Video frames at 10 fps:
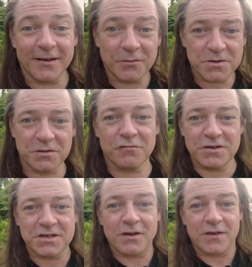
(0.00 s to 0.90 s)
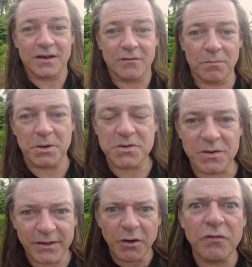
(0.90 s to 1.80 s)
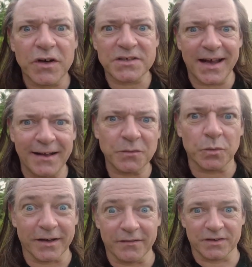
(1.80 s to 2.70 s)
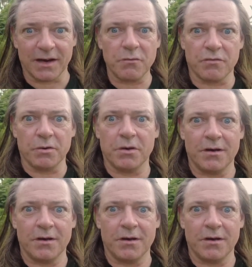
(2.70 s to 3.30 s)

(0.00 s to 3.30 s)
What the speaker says: and I was on the receiving end of abuse, so I know firsthand what they have to go through.